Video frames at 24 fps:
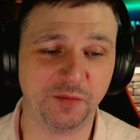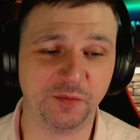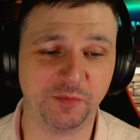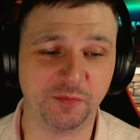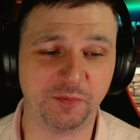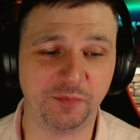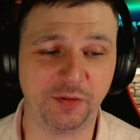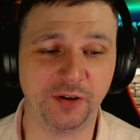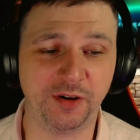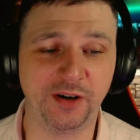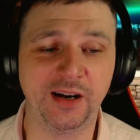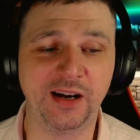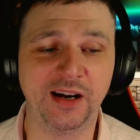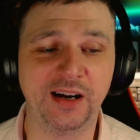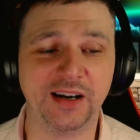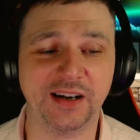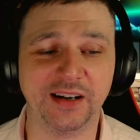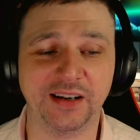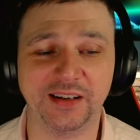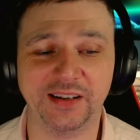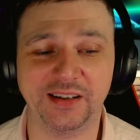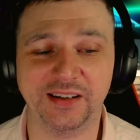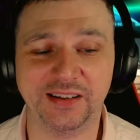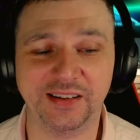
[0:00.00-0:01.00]
Bro,
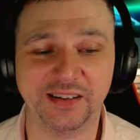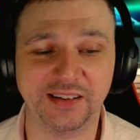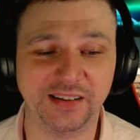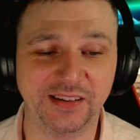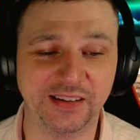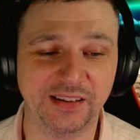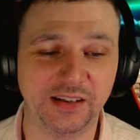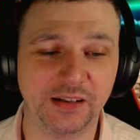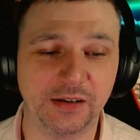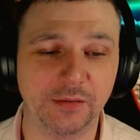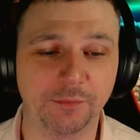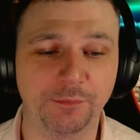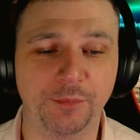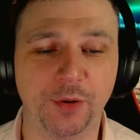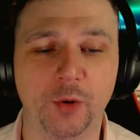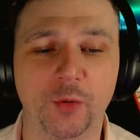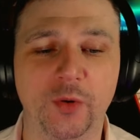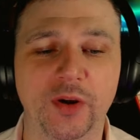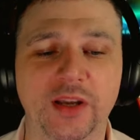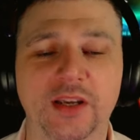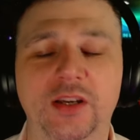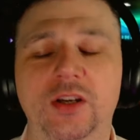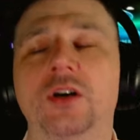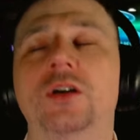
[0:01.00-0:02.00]
but
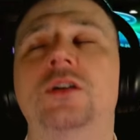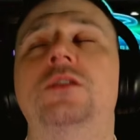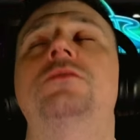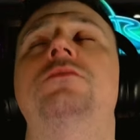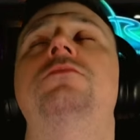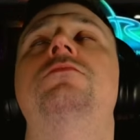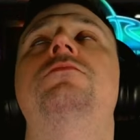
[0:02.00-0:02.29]
we got.